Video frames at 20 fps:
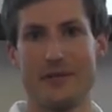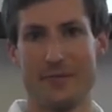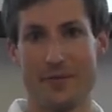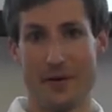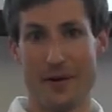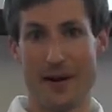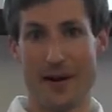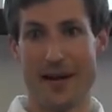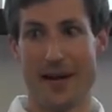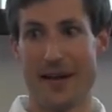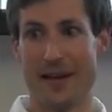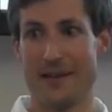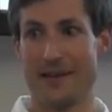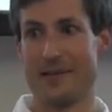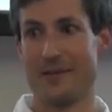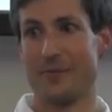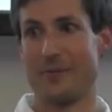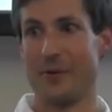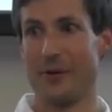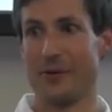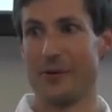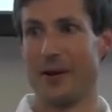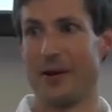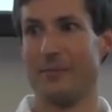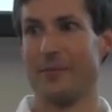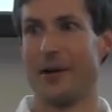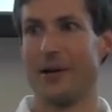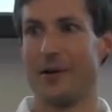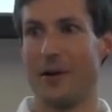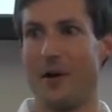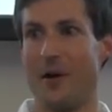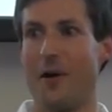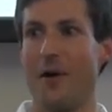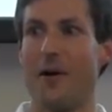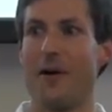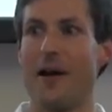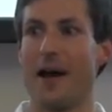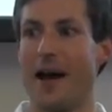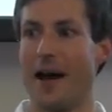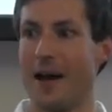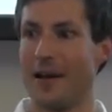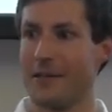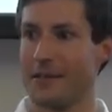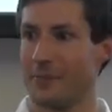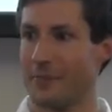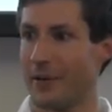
far ahead as a program like R has.